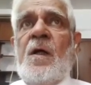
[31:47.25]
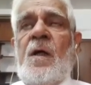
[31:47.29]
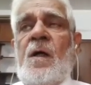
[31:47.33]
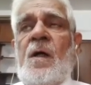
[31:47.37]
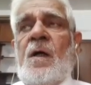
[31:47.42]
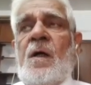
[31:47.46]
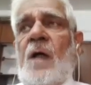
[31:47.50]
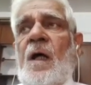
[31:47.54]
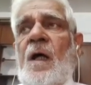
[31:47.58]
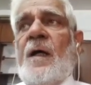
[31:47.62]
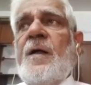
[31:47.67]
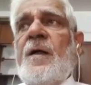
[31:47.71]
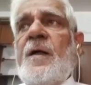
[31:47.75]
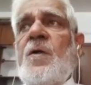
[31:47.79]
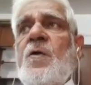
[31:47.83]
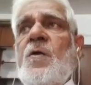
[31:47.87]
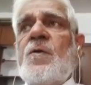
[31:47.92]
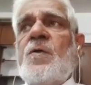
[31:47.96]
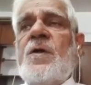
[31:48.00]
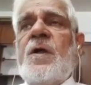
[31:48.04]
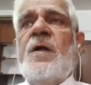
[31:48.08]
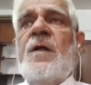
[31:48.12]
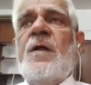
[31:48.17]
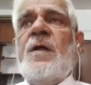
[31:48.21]
are added to
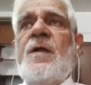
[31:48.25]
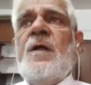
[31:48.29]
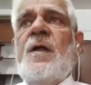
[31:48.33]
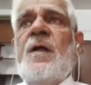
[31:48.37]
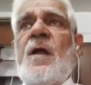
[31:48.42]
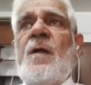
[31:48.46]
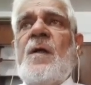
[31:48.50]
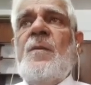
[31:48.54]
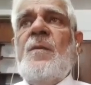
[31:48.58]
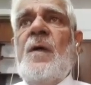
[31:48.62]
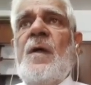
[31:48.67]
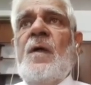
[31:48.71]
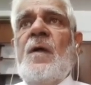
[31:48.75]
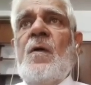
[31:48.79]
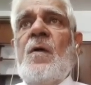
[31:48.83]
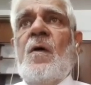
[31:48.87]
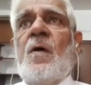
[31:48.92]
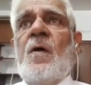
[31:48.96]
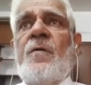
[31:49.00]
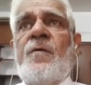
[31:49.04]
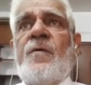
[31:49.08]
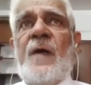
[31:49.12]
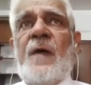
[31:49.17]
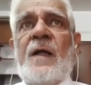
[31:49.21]
30 ml
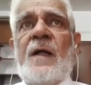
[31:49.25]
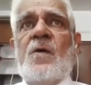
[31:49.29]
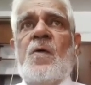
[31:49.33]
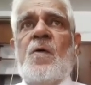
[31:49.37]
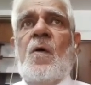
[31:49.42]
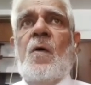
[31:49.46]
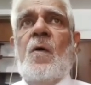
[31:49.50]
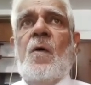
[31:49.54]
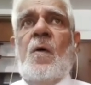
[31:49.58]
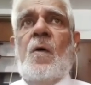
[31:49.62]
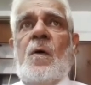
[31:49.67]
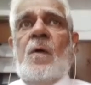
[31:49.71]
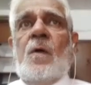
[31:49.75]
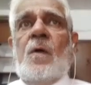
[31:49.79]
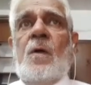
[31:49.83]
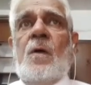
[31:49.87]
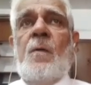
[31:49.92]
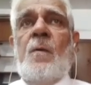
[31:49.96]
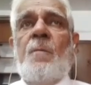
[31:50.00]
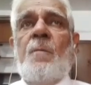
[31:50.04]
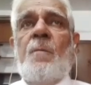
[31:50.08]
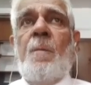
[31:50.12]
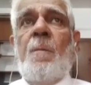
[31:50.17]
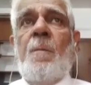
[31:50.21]
of alcohol,
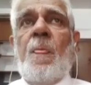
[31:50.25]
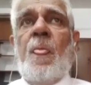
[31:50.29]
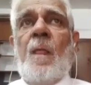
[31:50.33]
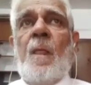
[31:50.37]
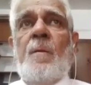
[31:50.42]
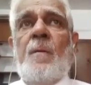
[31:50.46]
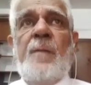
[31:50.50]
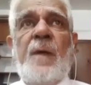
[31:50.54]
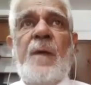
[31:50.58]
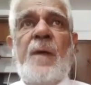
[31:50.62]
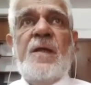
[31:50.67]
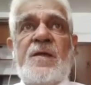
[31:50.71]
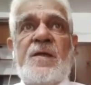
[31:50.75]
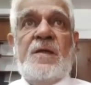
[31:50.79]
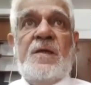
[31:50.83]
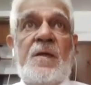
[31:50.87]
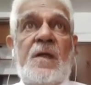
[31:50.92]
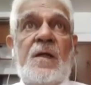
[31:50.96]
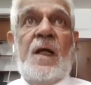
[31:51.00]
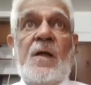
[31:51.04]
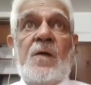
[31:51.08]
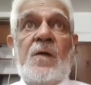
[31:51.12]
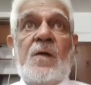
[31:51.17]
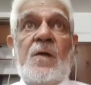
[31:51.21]

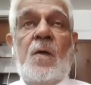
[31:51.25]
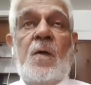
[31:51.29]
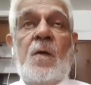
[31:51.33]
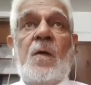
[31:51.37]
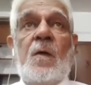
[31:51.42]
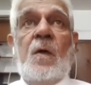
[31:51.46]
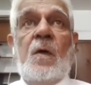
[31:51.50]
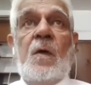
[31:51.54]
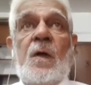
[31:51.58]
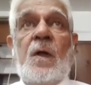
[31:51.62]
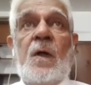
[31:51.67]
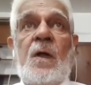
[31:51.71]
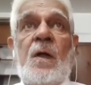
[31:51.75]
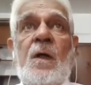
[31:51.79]
medicinal alcohol.